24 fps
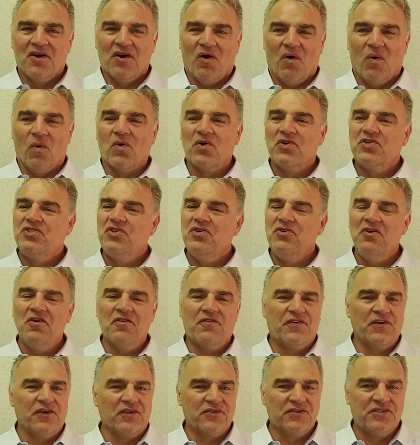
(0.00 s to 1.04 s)
Or do you
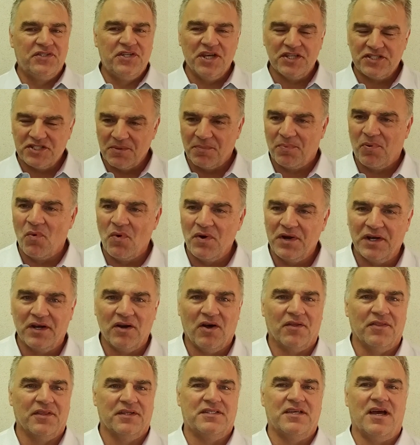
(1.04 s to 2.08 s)
feel disappointed
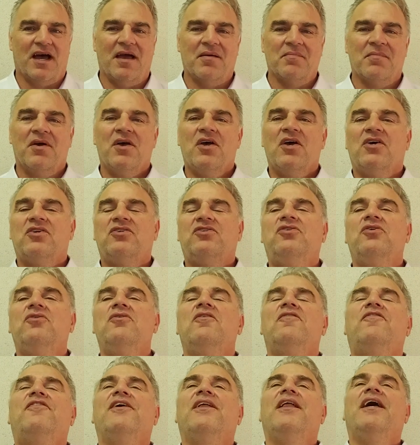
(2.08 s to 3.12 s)
all the time? Do
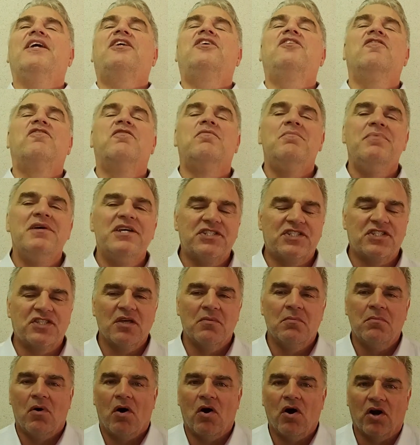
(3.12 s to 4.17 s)
you feel like you've missed the
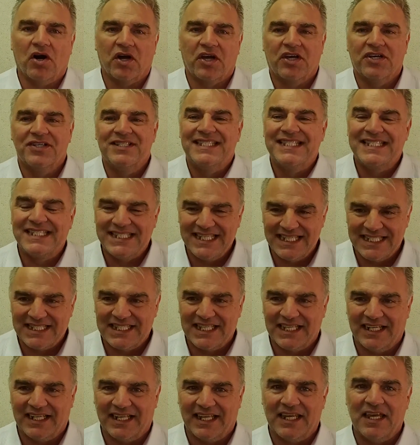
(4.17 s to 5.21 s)
mark
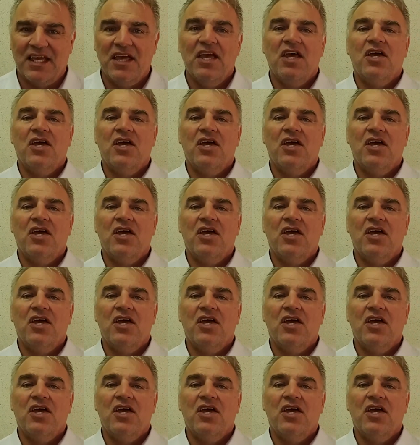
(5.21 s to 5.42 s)
consistently?